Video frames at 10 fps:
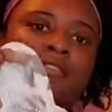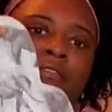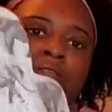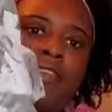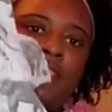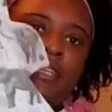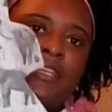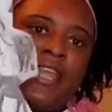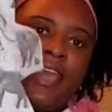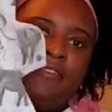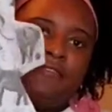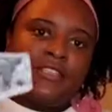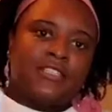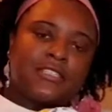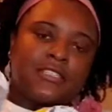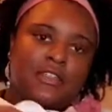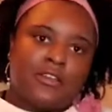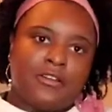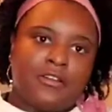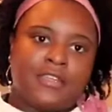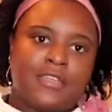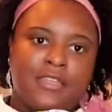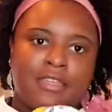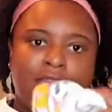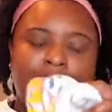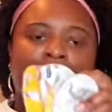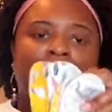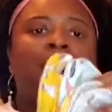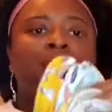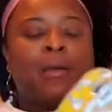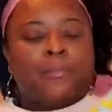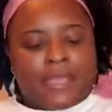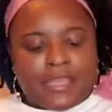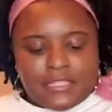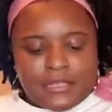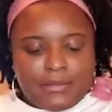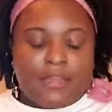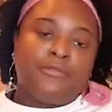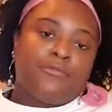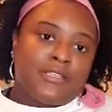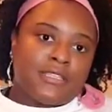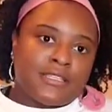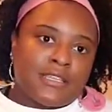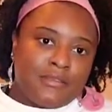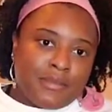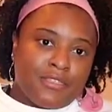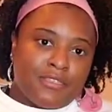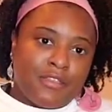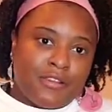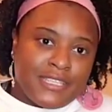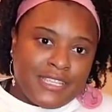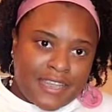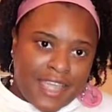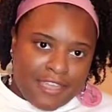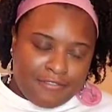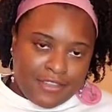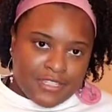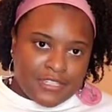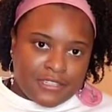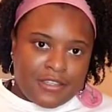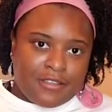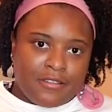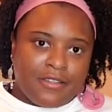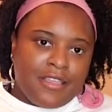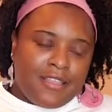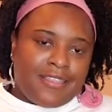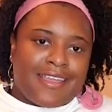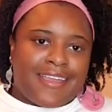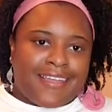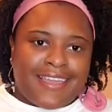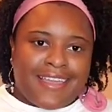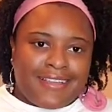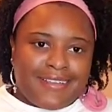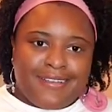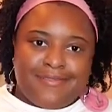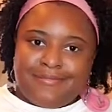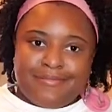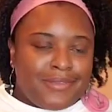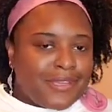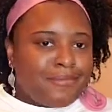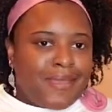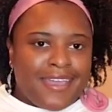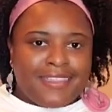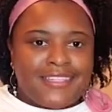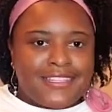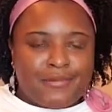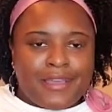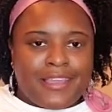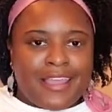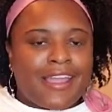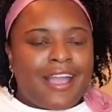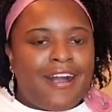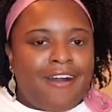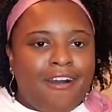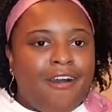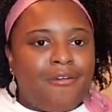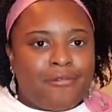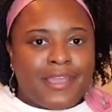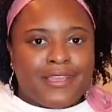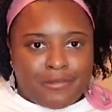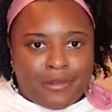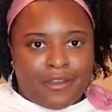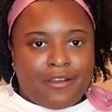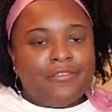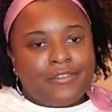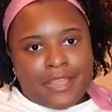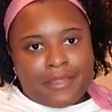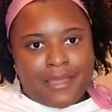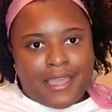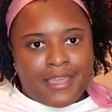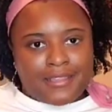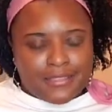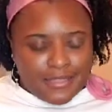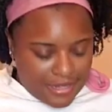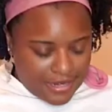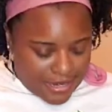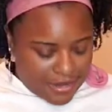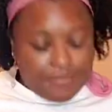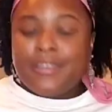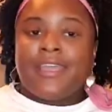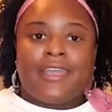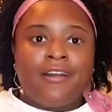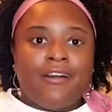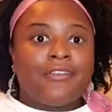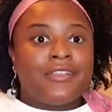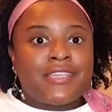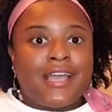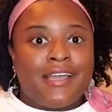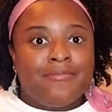15.5 inches long. I'm making some other ones that's going to be 13.5 inches long. Like I like a big pad. That's just what I like. I always wear overnight pads every day, all the time.